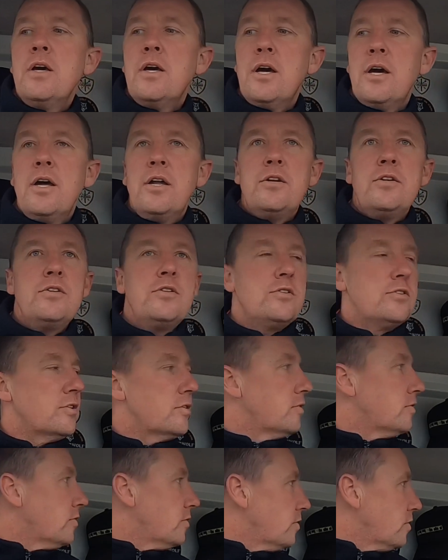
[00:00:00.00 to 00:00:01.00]
And
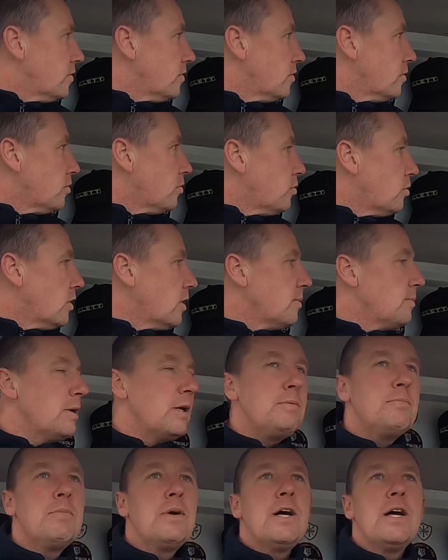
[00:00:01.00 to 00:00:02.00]
what I
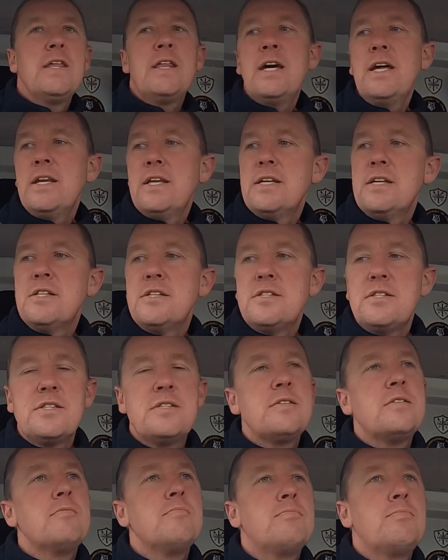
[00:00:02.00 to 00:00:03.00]
mean by that
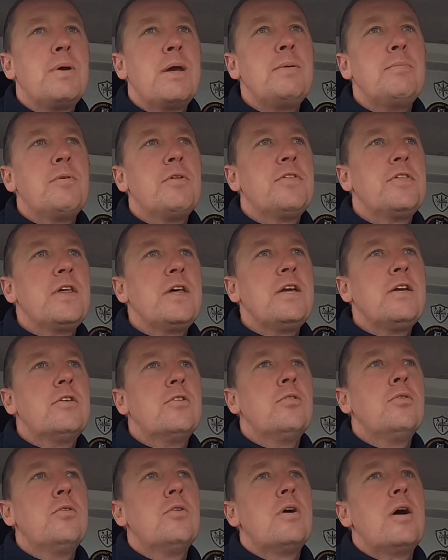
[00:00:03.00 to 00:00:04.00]
is, people think,
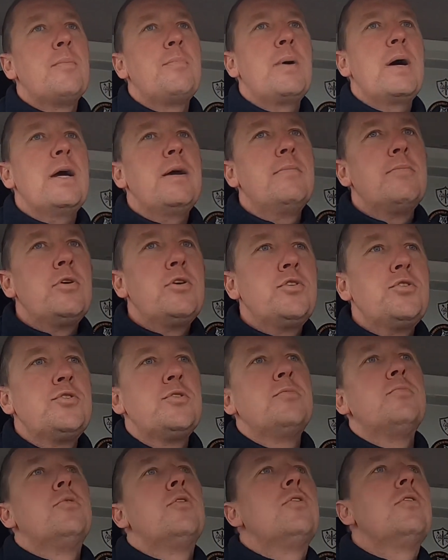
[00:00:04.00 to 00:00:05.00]
oh, I'll buy a
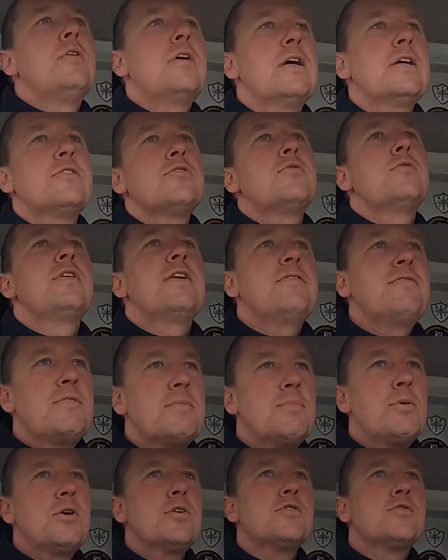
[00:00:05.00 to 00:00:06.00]
mulching mower, I don't have to
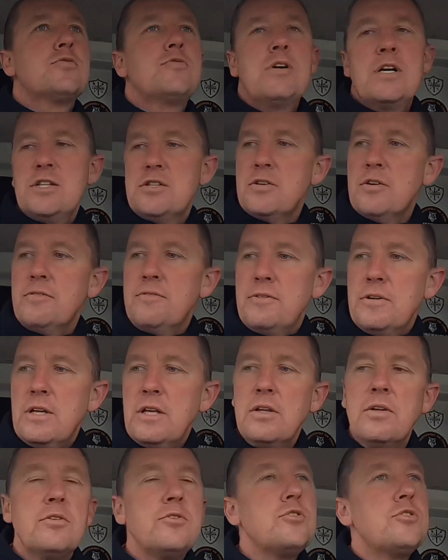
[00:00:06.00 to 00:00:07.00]
box grass off, and
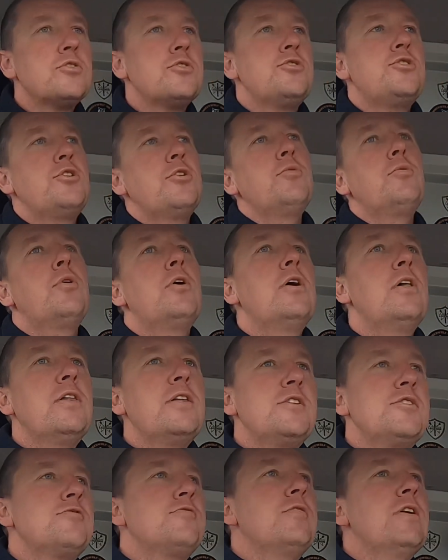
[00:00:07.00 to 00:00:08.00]
it'll just chew all
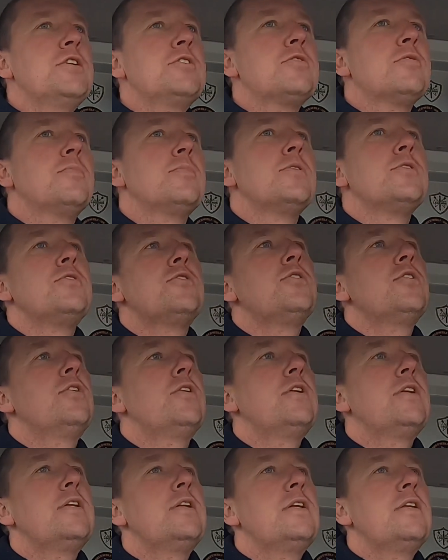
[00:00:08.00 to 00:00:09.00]
this grass up and
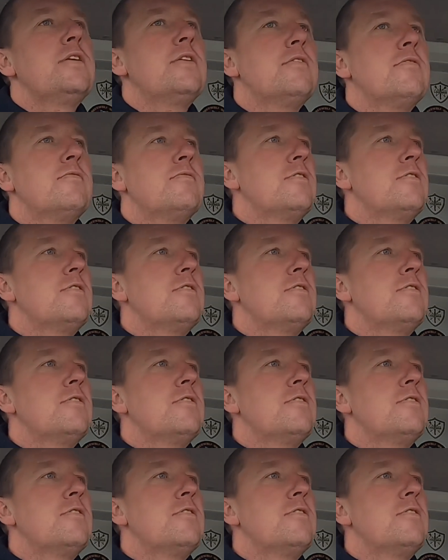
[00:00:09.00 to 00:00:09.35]
turn it into